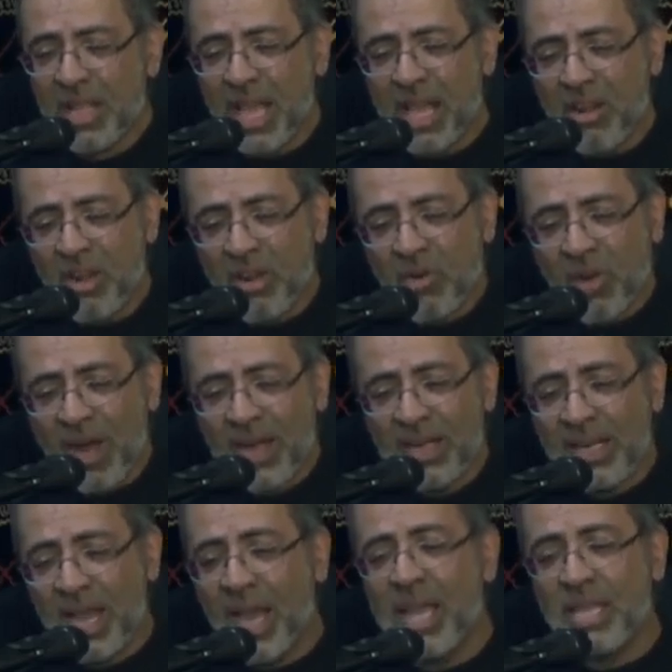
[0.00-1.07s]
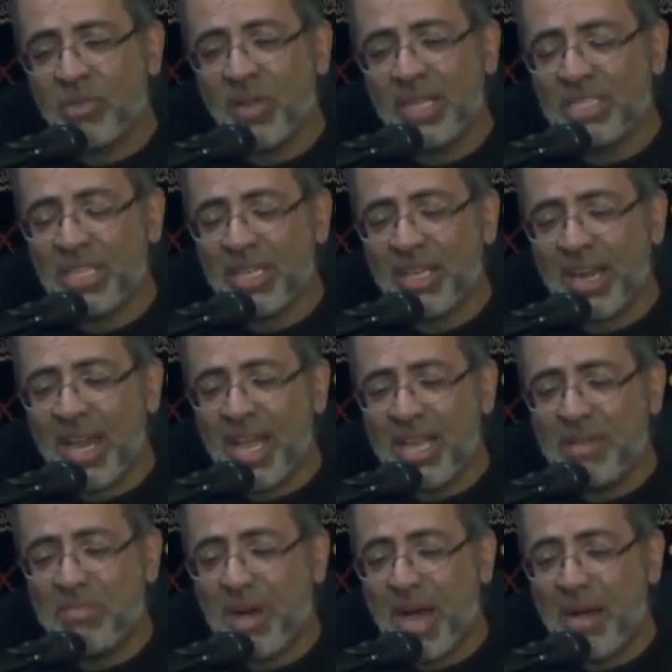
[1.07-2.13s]
And on one night when she
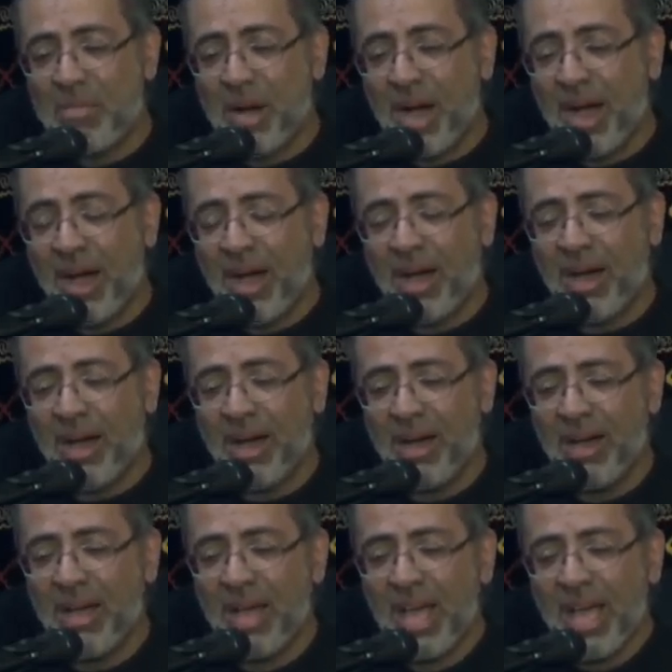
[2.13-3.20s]
cried, Baba,